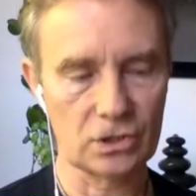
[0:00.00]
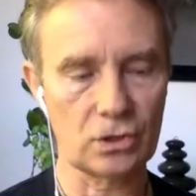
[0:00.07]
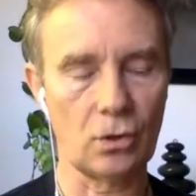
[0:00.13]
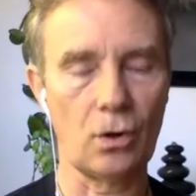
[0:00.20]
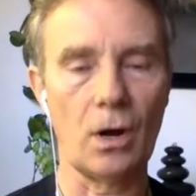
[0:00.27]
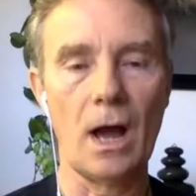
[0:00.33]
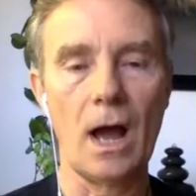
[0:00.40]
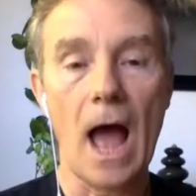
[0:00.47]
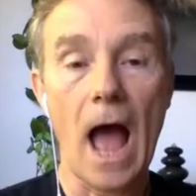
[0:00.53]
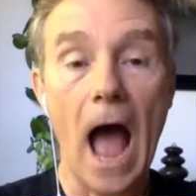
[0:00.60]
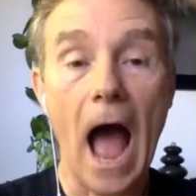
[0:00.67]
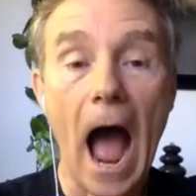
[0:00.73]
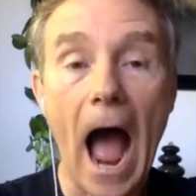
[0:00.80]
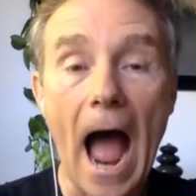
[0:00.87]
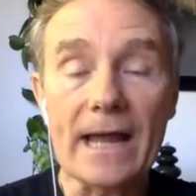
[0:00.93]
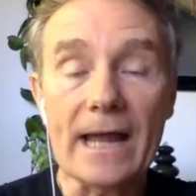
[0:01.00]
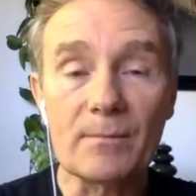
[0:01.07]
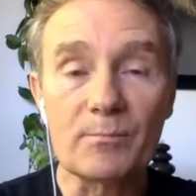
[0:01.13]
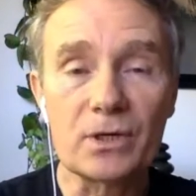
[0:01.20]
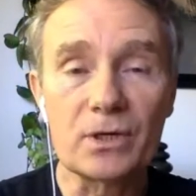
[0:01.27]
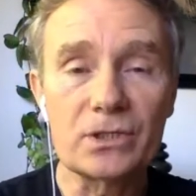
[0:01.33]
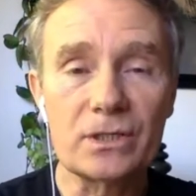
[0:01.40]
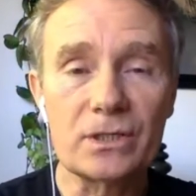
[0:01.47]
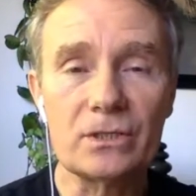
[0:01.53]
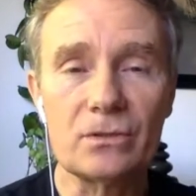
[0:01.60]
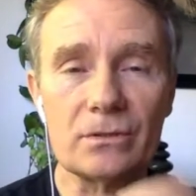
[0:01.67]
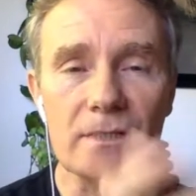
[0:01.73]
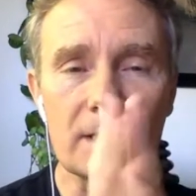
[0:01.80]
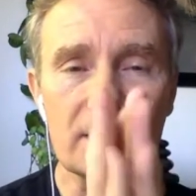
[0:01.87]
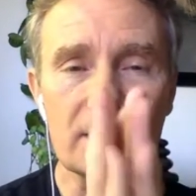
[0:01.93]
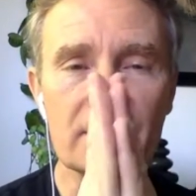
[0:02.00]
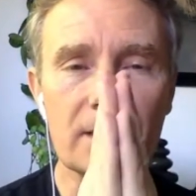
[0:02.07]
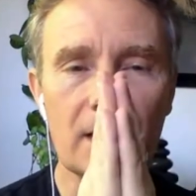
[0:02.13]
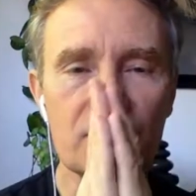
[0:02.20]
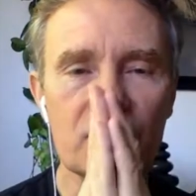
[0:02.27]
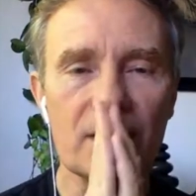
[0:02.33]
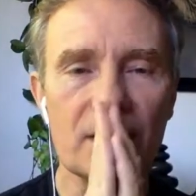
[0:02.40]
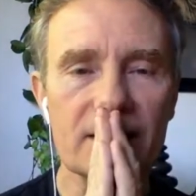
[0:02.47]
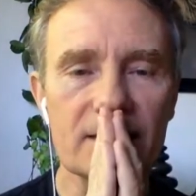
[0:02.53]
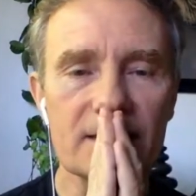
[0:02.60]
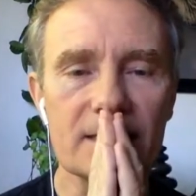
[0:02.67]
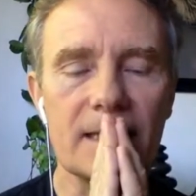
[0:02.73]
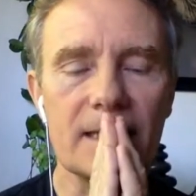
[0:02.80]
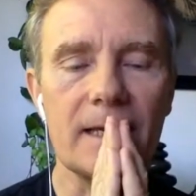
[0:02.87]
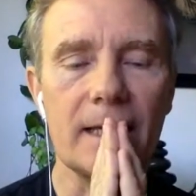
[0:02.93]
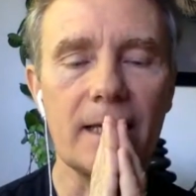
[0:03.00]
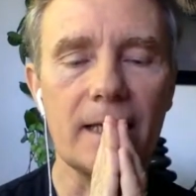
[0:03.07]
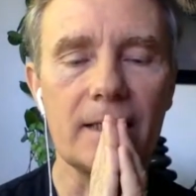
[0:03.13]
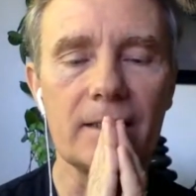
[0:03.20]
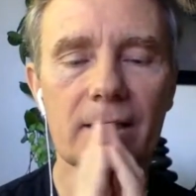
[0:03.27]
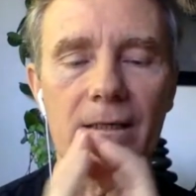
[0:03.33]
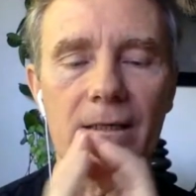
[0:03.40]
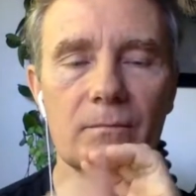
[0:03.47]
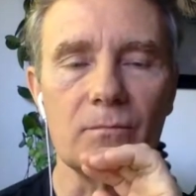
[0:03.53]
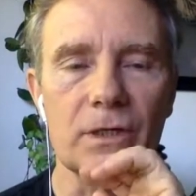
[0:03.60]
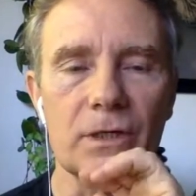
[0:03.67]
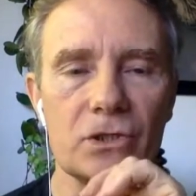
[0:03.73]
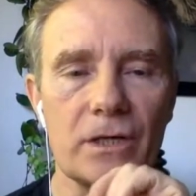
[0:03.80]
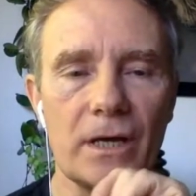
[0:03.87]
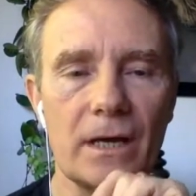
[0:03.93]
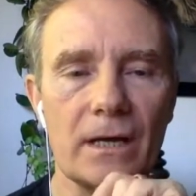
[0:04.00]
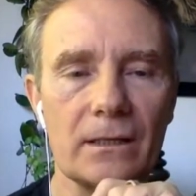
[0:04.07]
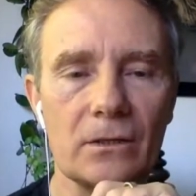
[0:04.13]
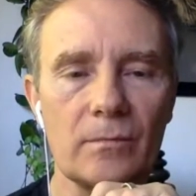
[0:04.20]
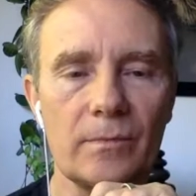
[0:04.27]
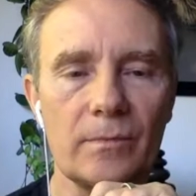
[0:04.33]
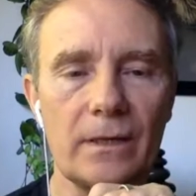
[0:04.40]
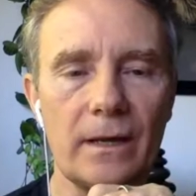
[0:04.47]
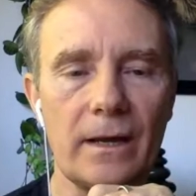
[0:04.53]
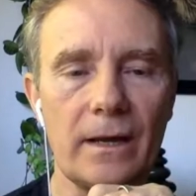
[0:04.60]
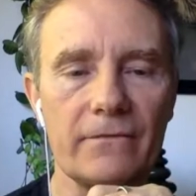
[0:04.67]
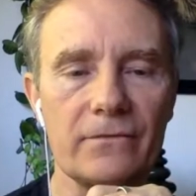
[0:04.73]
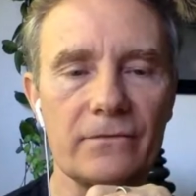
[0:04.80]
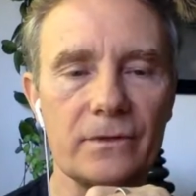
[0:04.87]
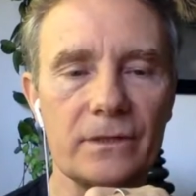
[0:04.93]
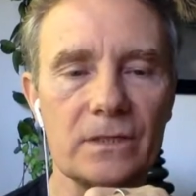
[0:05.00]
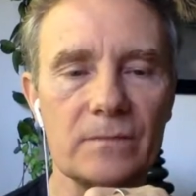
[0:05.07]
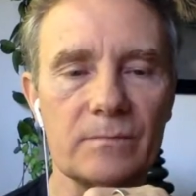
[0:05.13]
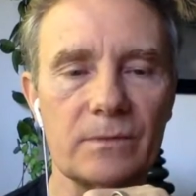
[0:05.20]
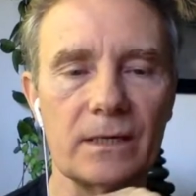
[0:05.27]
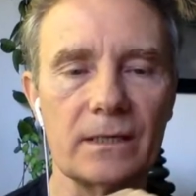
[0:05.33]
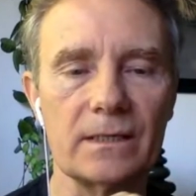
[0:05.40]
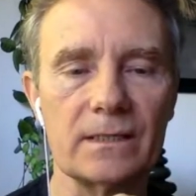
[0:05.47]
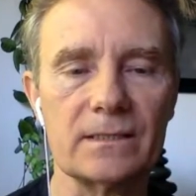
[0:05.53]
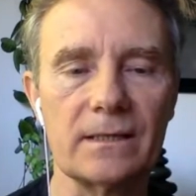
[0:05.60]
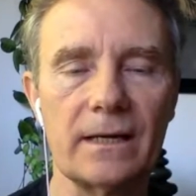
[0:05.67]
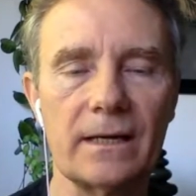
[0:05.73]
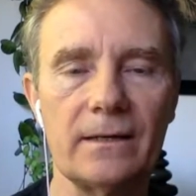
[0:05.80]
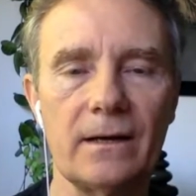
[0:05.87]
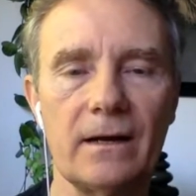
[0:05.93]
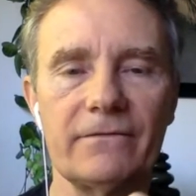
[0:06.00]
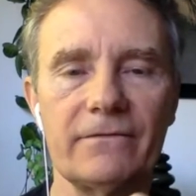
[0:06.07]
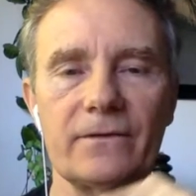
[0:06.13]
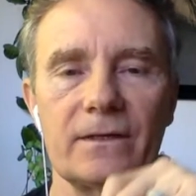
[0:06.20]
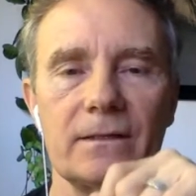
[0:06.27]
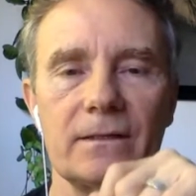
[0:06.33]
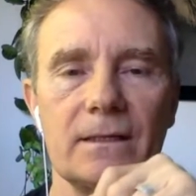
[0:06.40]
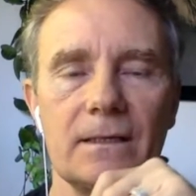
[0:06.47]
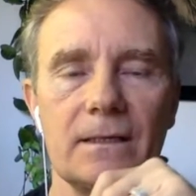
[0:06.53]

So I appreciate you taking the time, Janice, and we can chat a little bit after this, but I'm going to sign off, and